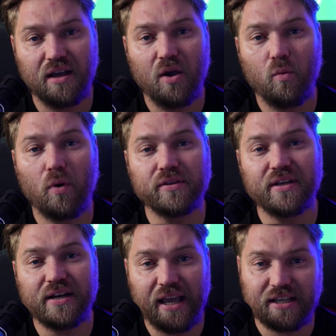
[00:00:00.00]
what
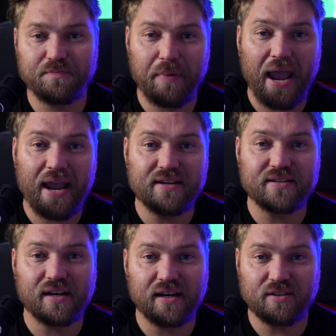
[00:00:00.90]
the next page
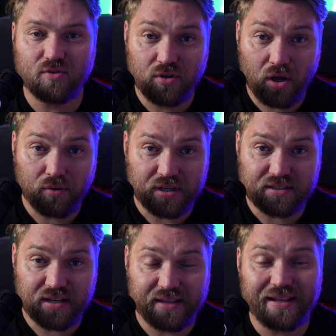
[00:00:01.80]
it needs to load
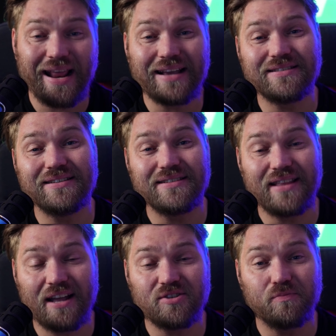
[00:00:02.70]
is, and then actually
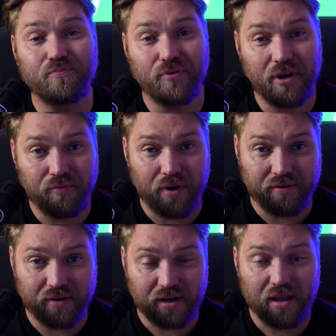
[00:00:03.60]
start to
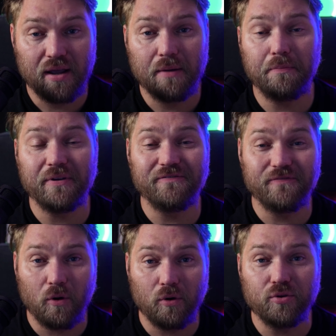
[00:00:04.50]
pre-render it
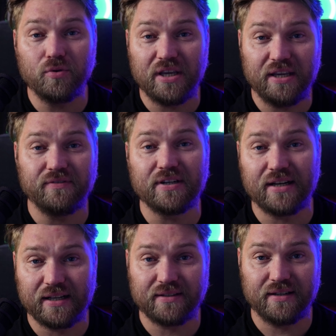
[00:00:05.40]
before you even
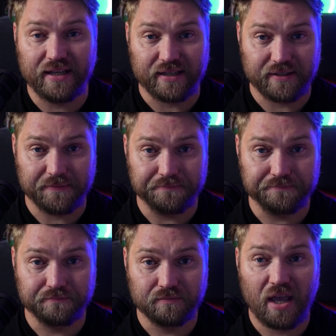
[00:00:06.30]
click the link.
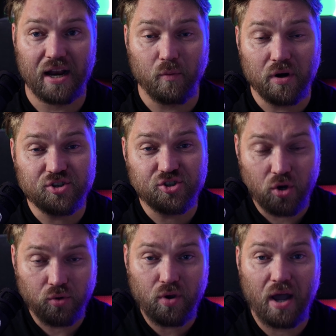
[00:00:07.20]
And I want to
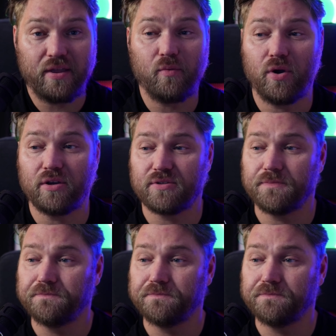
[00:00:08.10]
show you how that works.